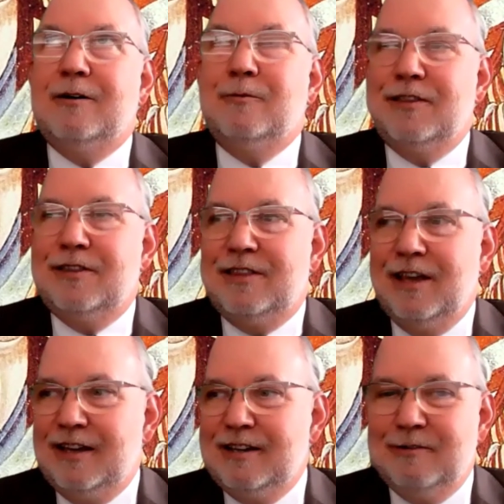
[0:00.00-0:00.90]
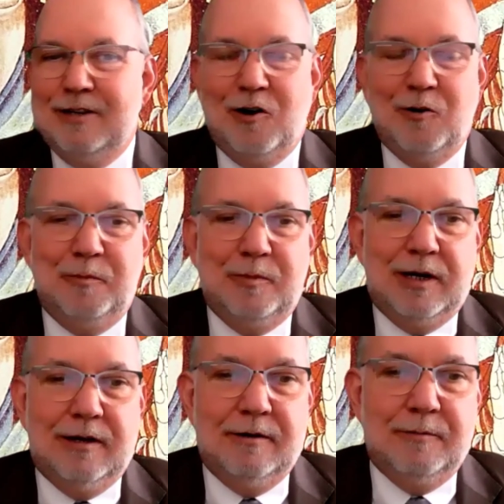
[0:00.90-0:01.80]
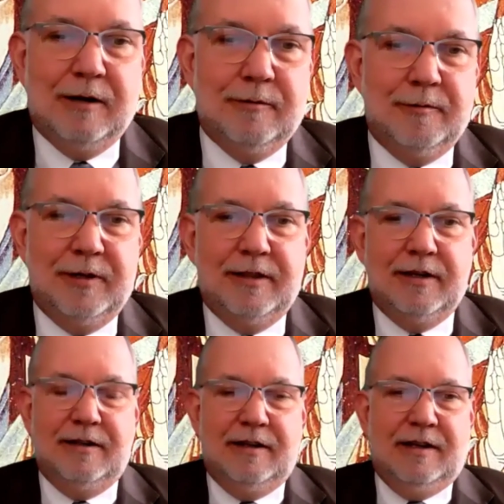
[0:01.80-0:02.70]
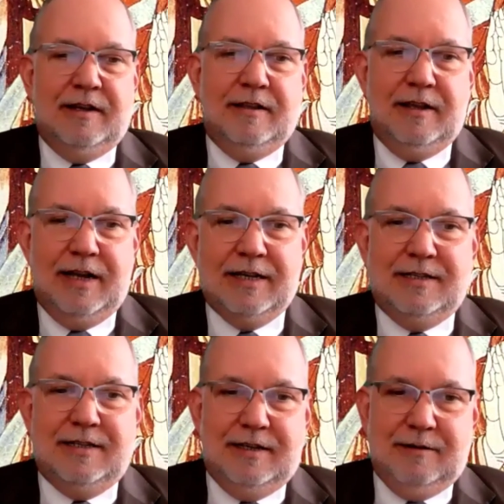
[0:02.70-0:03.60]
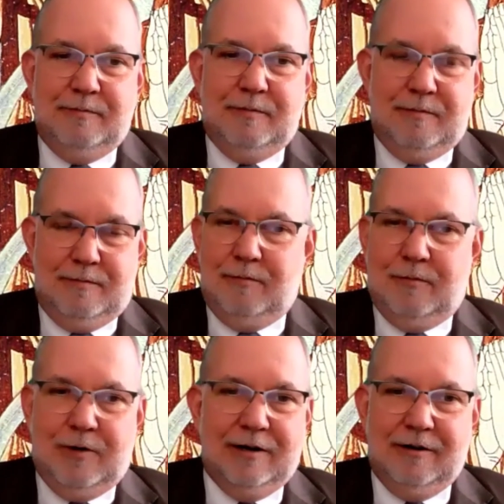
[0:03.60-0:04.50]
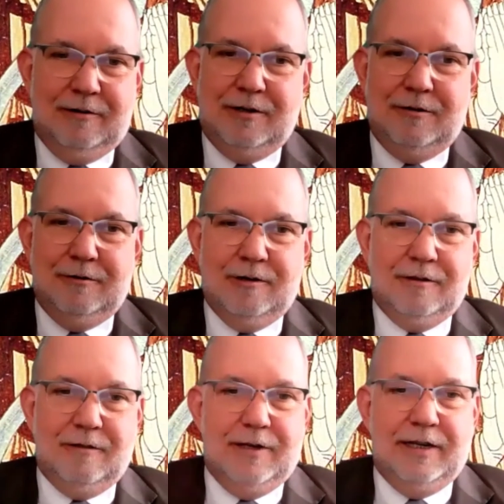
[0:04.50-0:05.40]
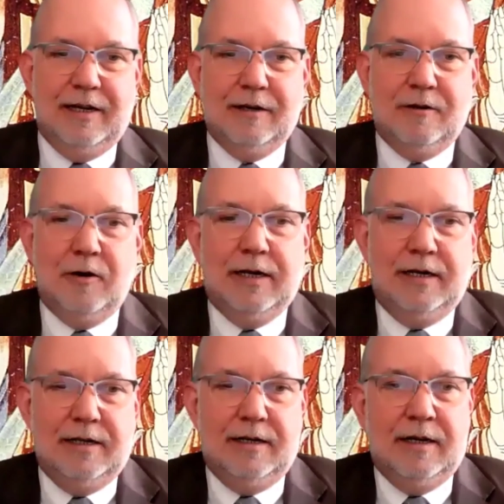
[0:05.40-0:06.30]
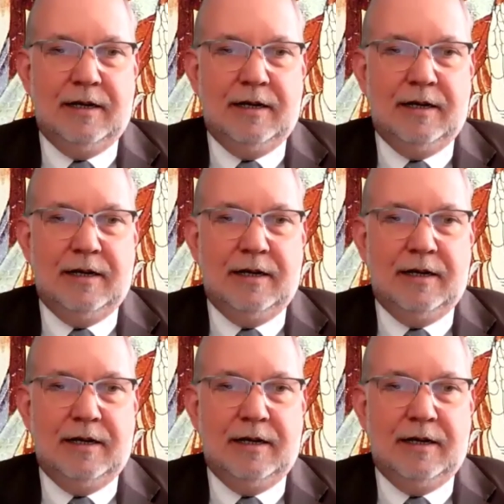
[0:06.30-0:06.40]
we hope, probably the next 1 or 2 or 3 accredited